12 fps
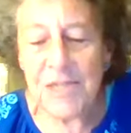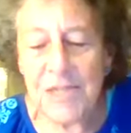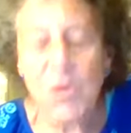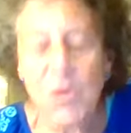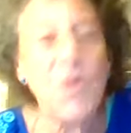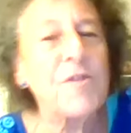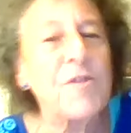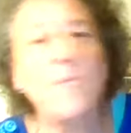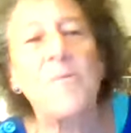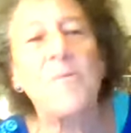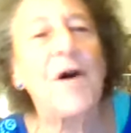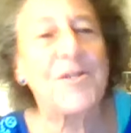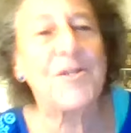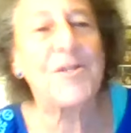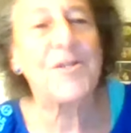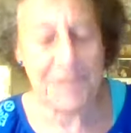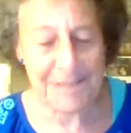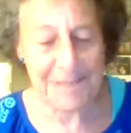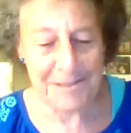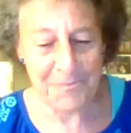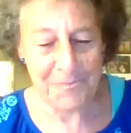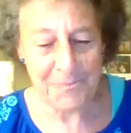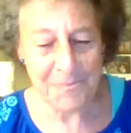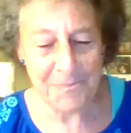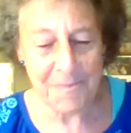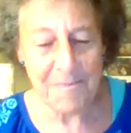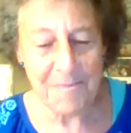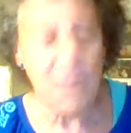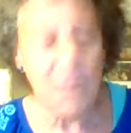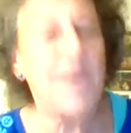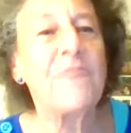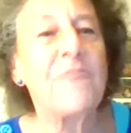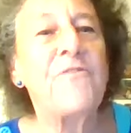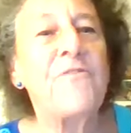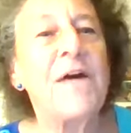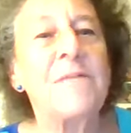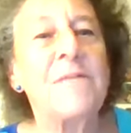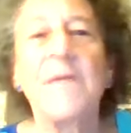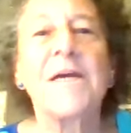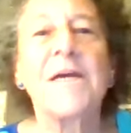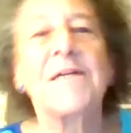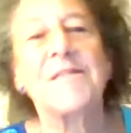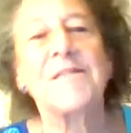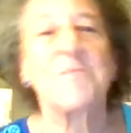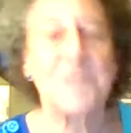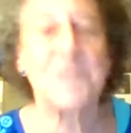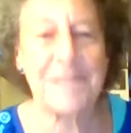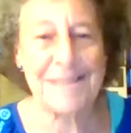toward the preposterous. We had fun making assumptions.